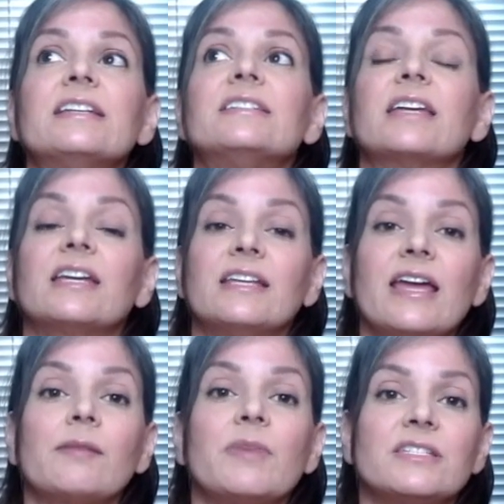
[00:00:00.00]
to
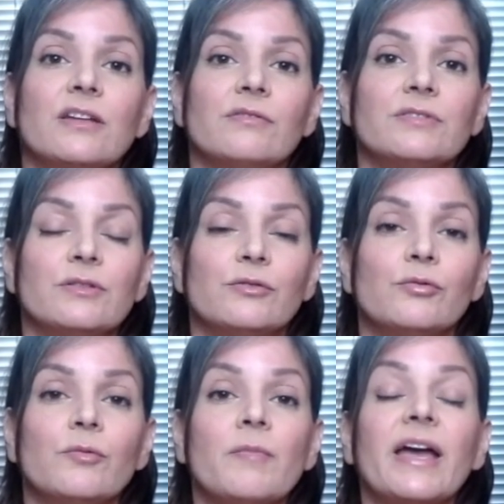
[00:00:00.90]
connect myself to
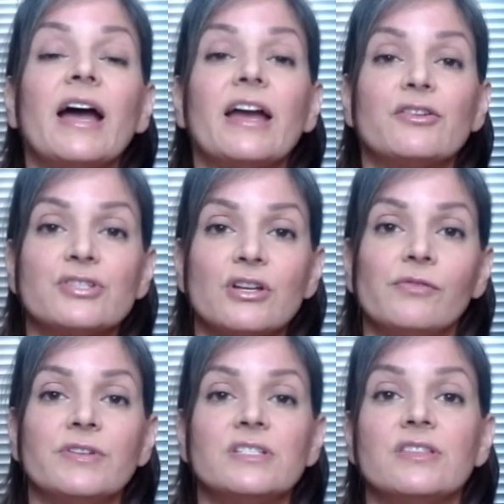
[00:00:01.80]
my higher self
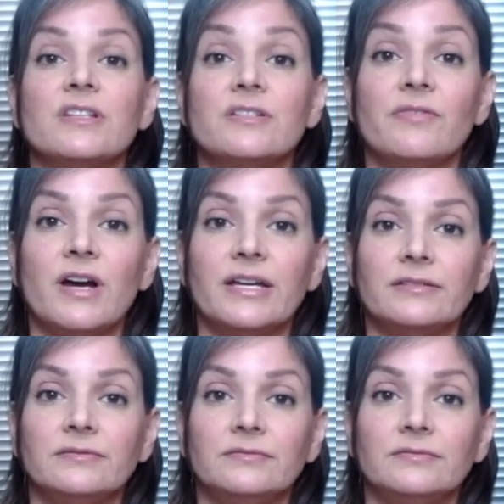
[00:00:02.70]
and to the divine.